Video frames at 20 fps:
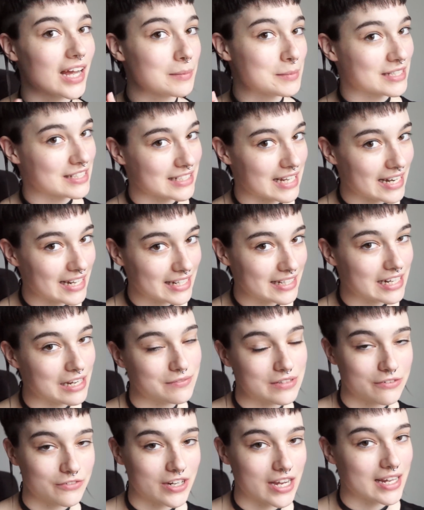I'm excited. I've
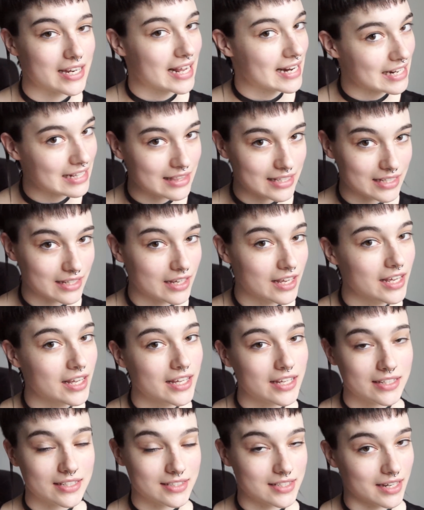never had anything
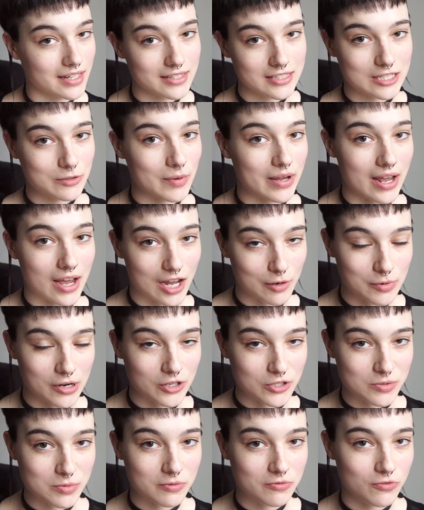done to my
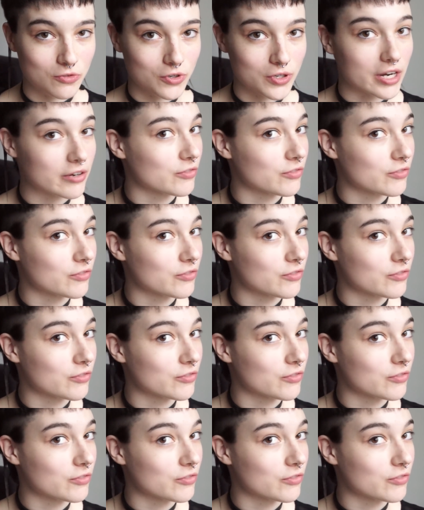eyebrows before.